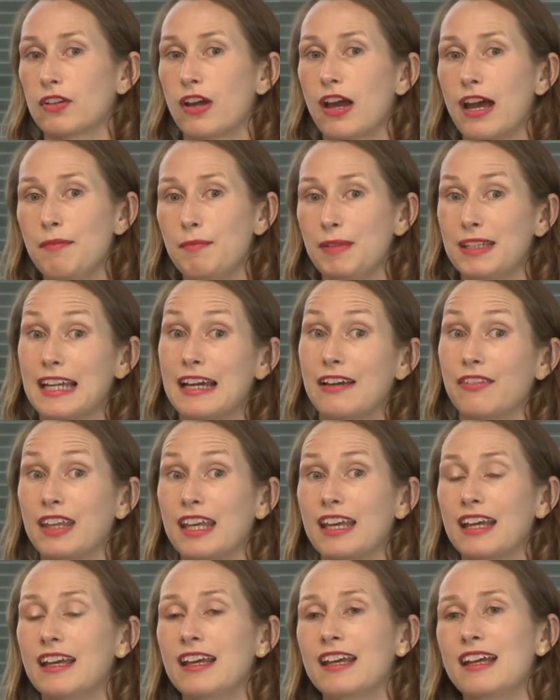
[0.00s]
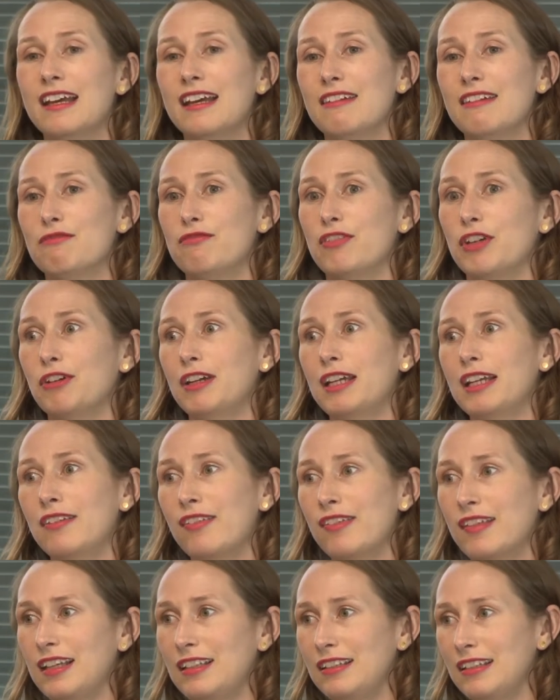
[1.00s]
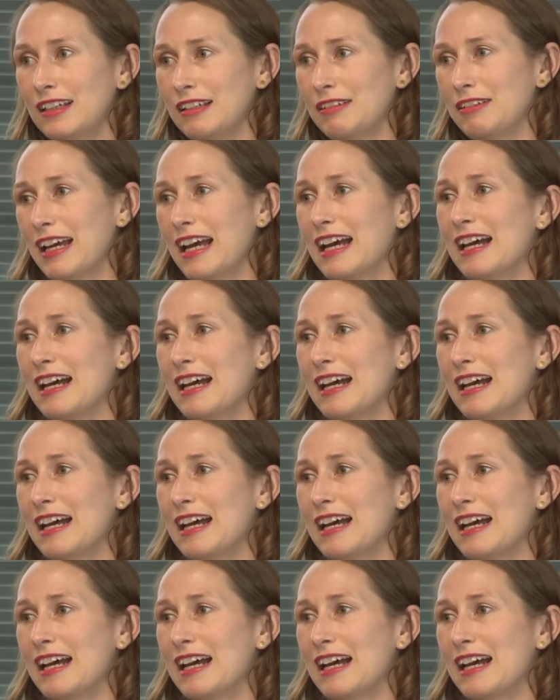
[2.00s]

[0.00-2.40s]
time and now they're very senior.